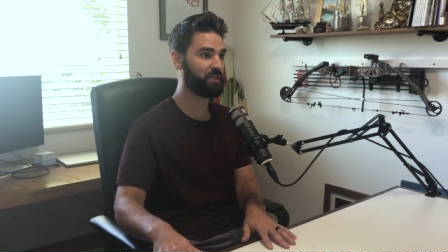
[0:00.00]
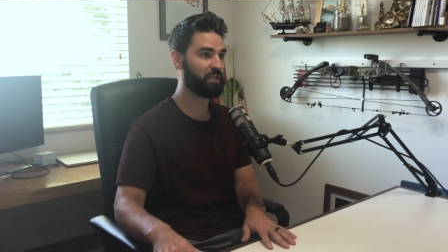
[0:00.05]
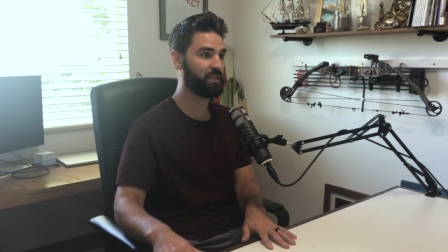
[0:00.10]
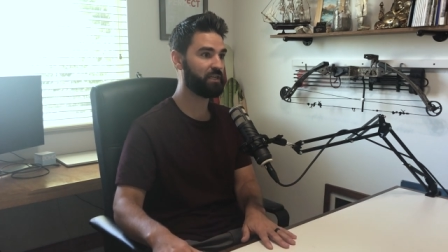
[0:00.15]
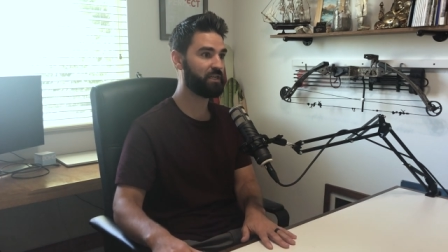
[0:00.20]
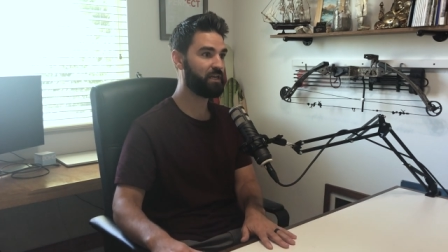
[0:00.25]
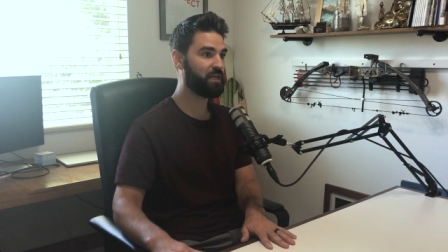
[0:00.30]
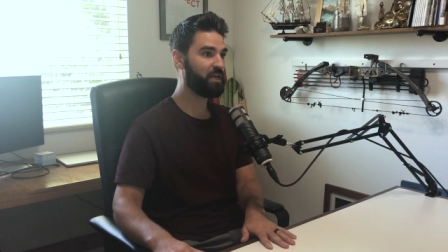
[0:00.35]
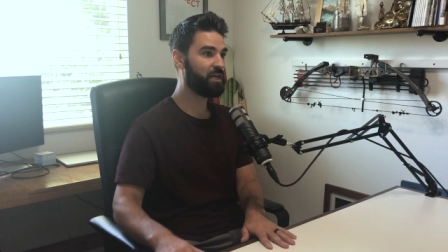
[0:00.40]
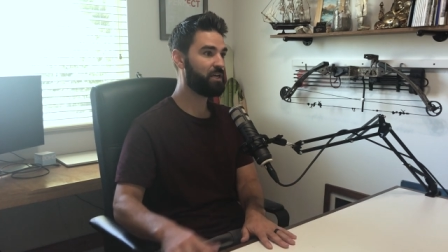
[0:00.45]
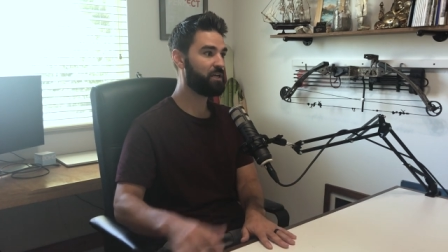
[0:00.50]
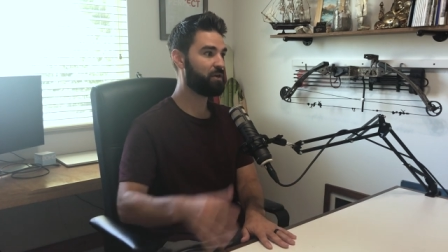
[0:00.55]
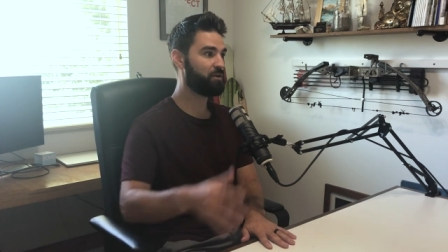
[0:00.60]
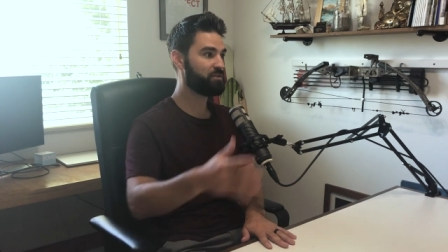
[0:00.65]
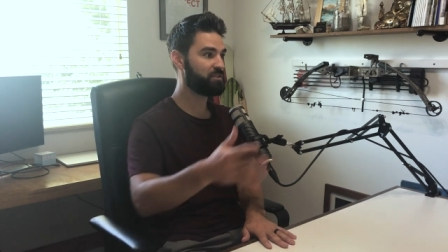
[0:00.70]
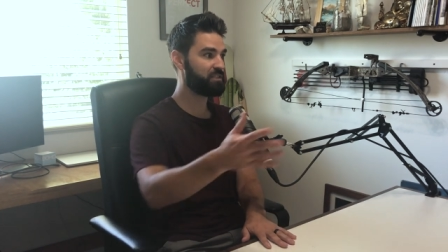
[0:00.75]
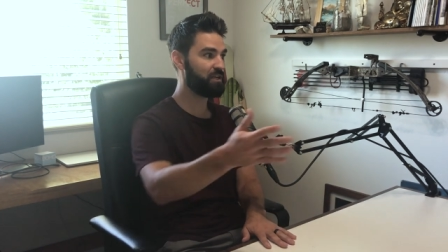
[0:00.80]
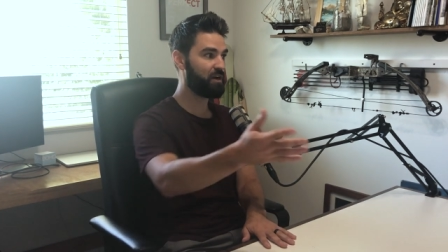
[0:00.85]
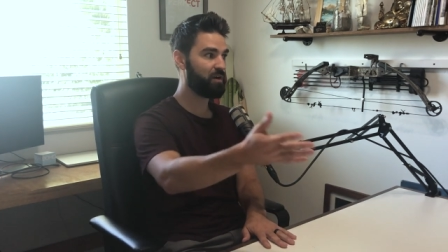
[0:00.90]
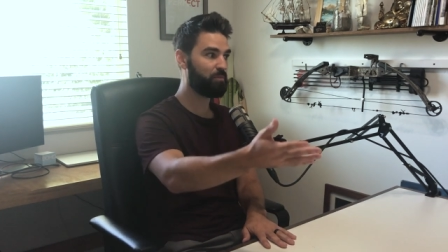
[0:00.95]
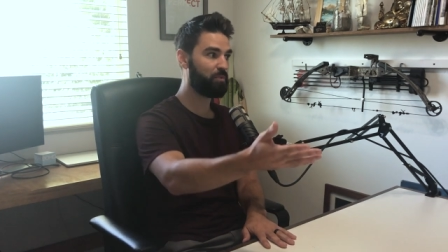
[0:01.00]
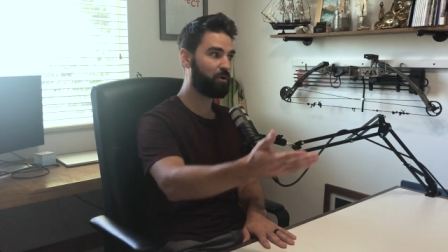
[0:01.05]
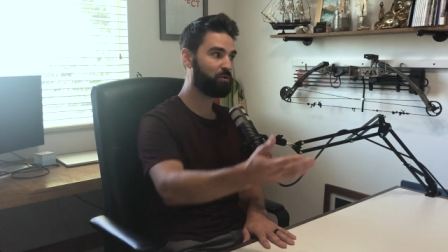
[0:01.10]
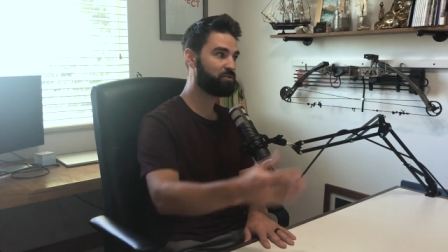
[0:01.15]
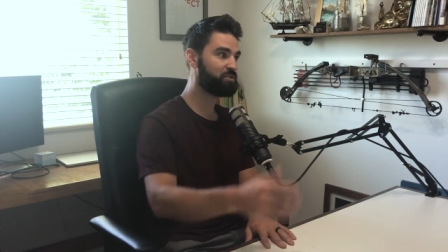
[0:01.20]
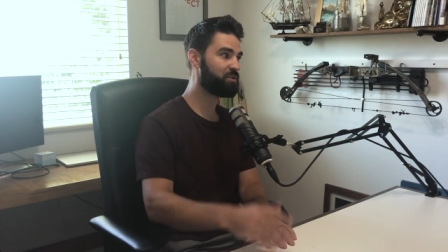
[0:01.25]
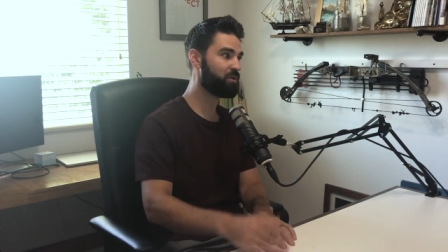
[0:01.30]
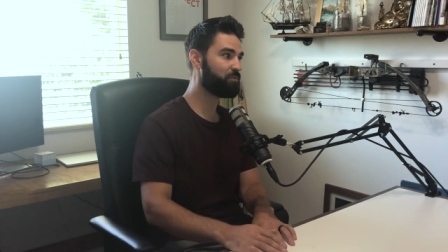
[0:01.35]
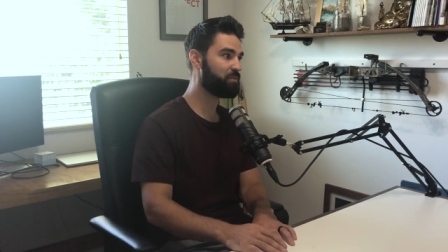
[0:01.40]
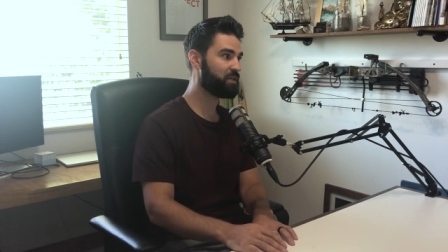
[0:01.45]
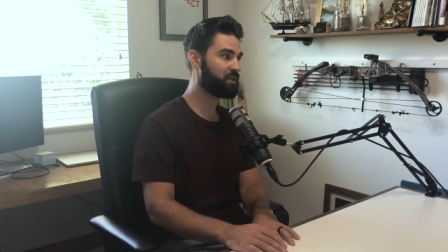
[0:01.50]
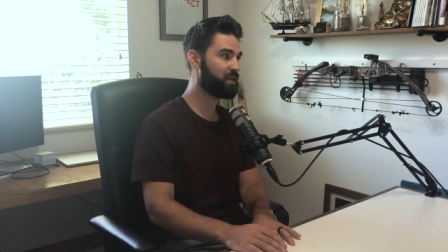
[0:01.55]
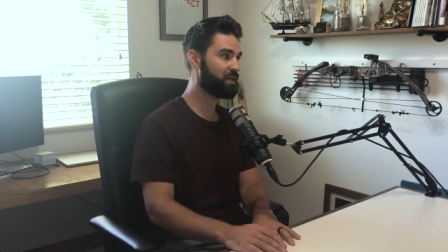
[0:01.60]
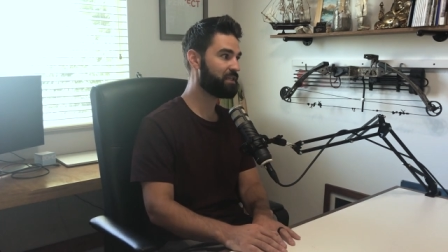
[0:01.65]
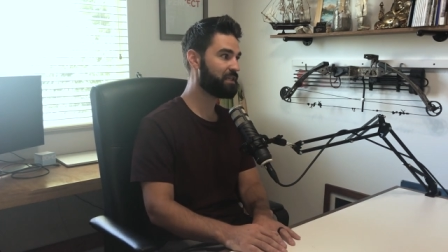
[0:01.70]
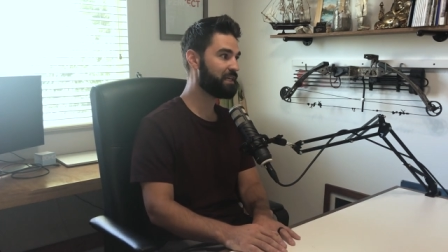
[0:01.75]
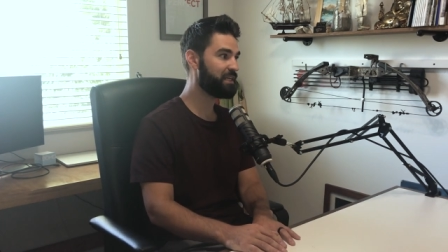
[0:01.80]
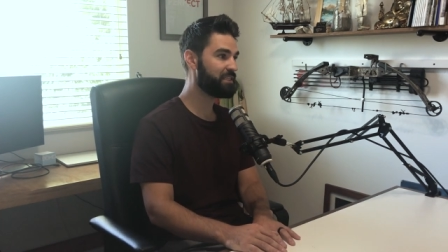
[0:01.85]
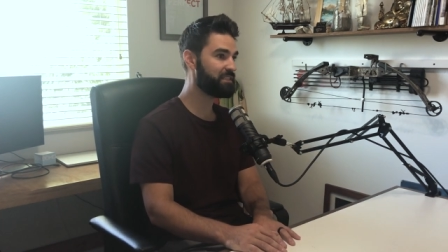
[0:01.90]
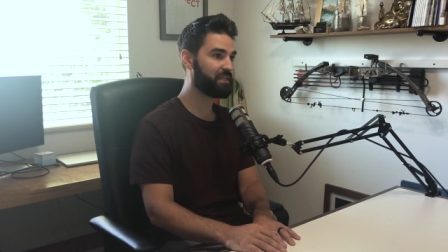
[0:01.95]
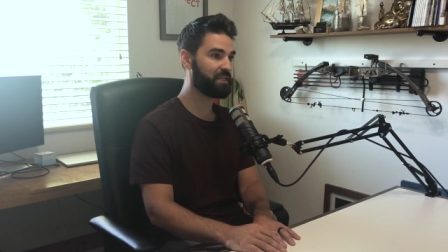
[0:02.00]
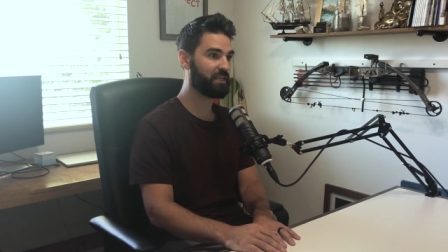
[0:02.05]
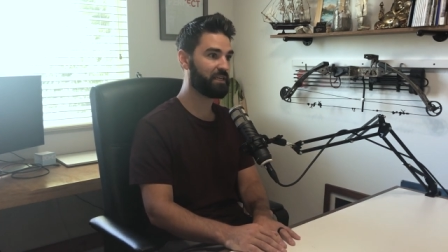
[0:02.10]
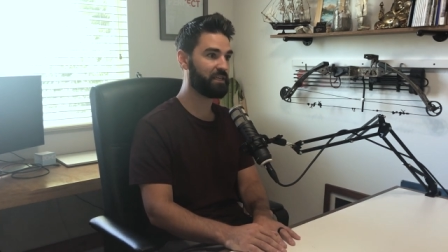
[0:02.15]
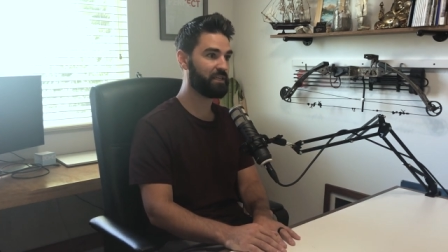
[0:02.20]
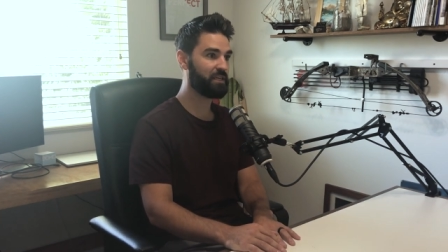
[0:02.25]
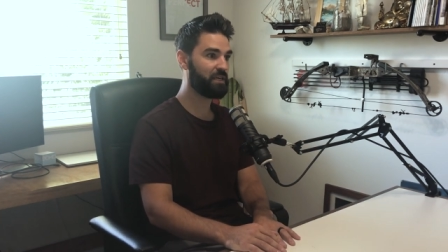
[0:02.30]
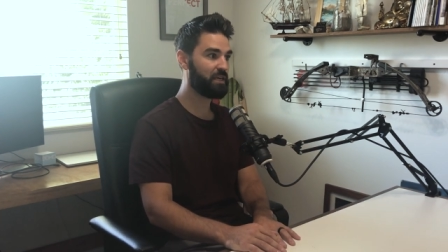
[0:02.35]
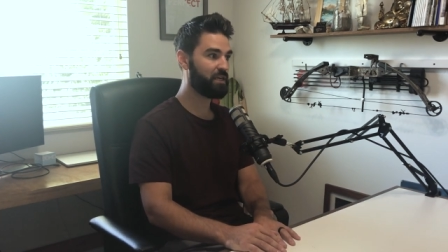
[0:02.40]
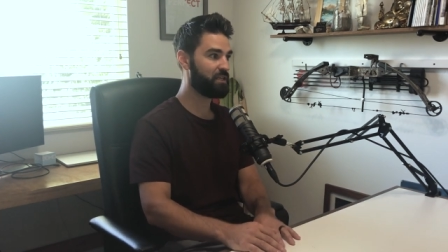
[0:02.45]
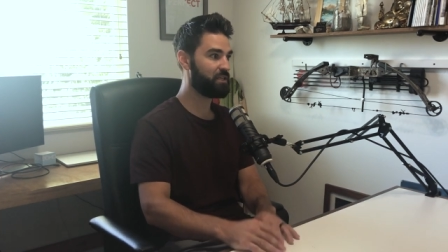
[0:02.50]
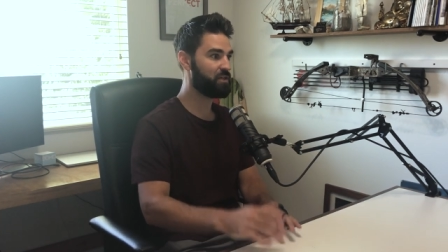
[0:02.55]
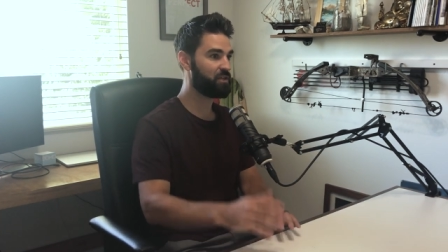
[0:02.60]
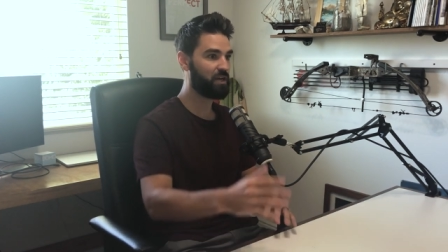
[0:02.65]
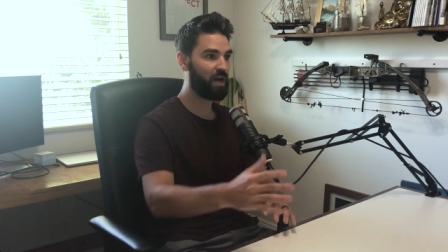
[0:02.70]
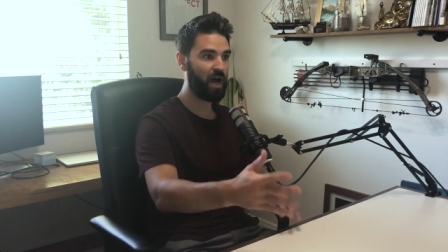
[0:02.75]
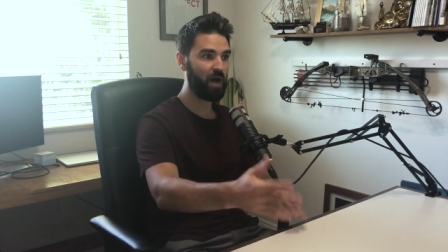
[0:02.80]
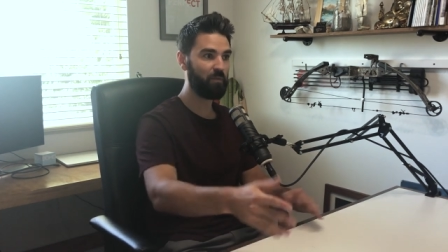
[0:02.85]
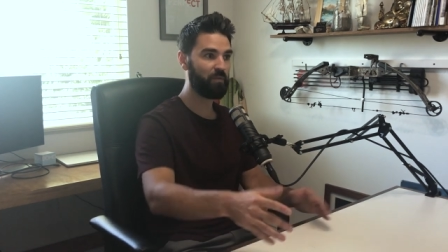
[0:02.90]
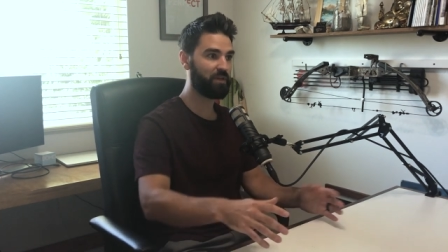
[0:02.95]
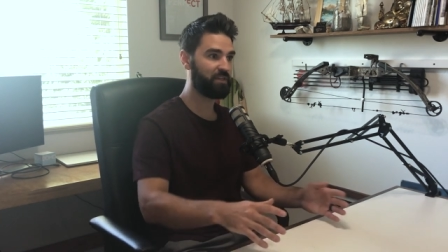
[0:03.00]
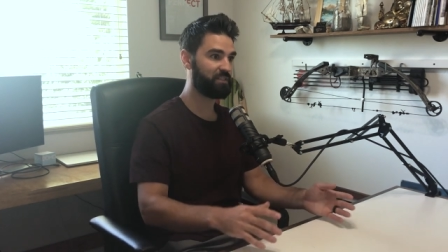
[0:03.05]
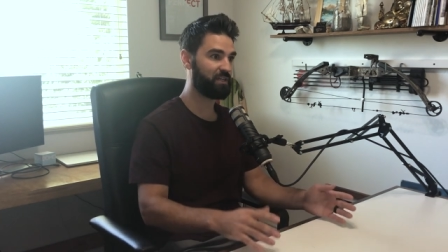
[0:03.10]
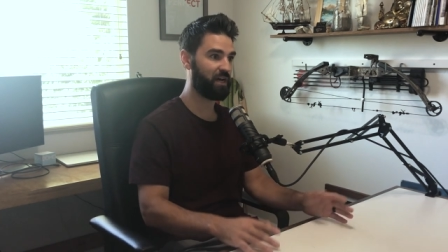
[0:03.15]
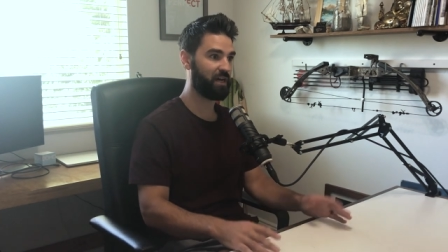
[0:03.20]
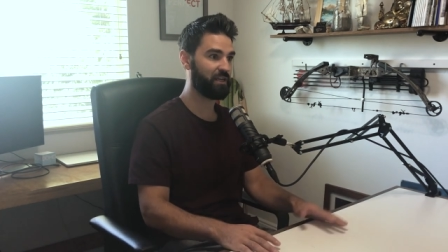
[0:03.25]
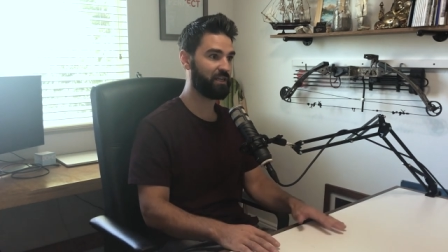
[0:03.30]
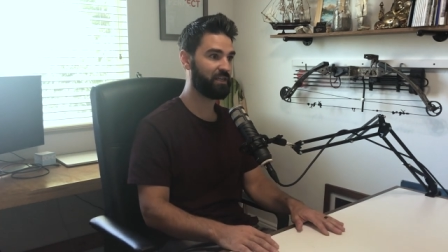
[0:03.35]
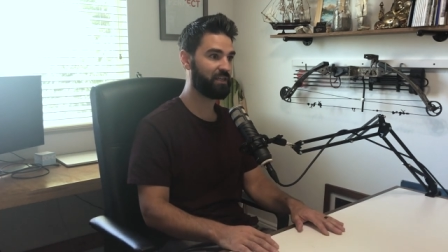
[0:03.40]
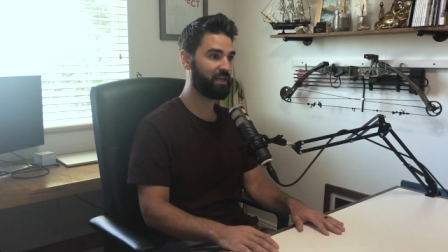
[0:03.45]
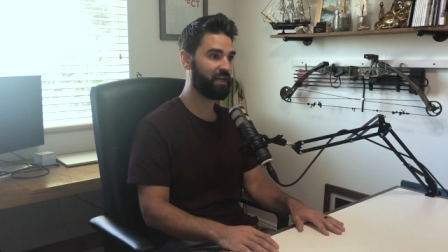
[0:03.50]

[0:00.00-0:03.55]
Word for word: And, yeah. You know, Sarah posts something on LinkedIn and you comment on it.